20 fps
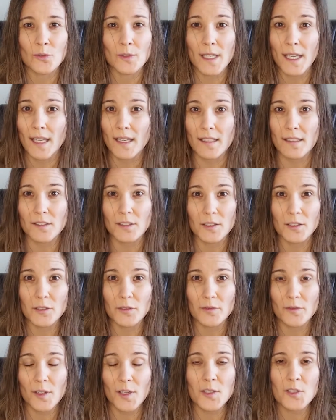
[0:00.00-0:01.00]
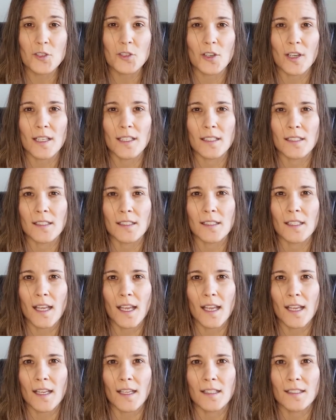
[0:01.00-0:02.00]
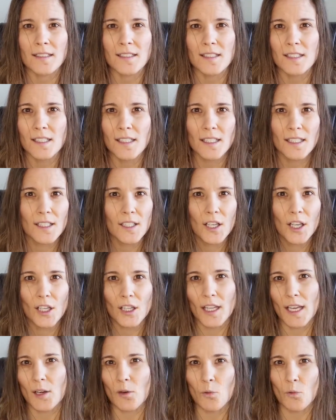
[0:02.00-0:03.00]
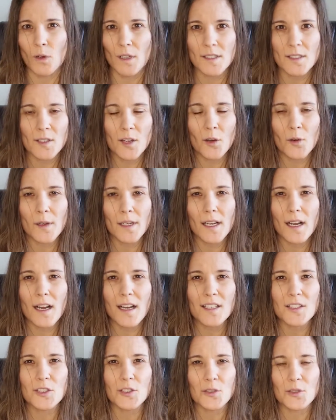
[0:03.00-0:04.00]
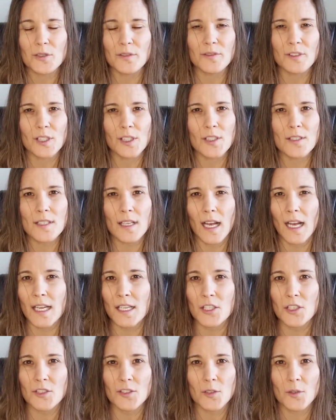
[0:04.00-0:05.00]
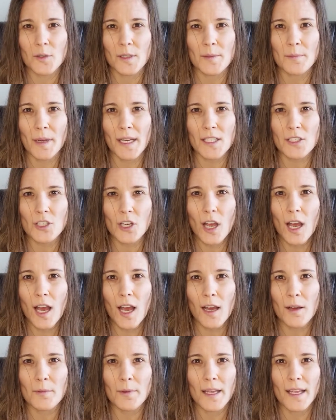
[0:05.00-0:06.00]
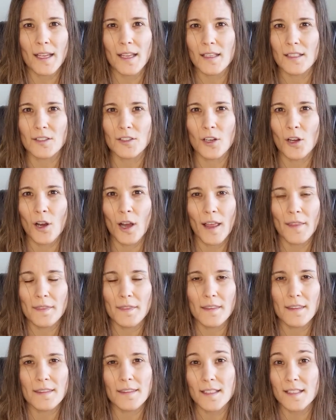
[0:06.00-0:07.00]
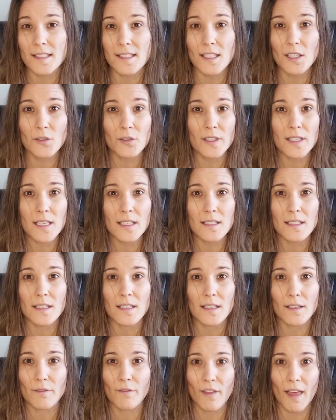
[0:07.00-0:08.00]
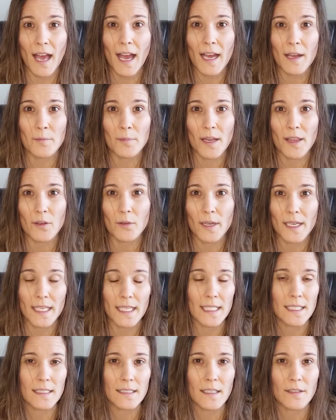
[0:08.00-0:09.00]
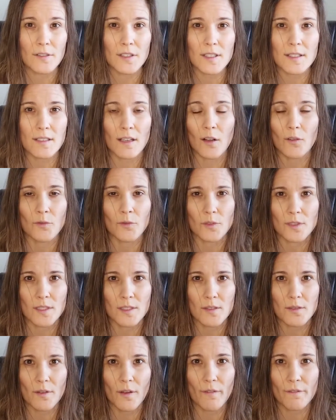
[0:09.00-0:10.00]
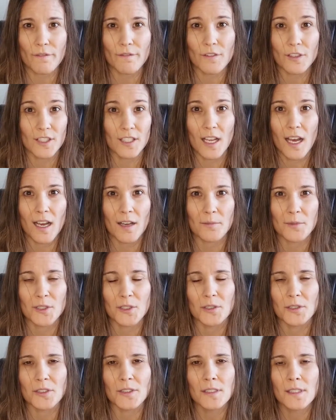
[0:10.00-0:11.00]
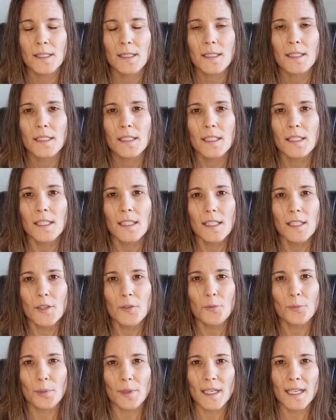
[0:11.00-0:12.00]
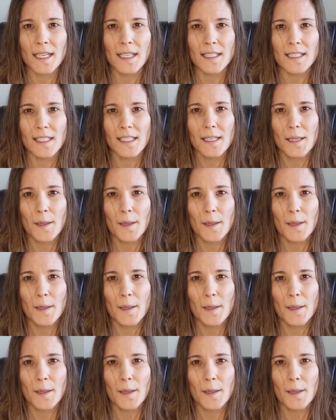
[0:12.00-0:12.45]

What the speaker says: get a little frustrated and like, what's going on, universe? I just quit my job, and the synchronicity of that, by the way, in and of itself was phenomenal. But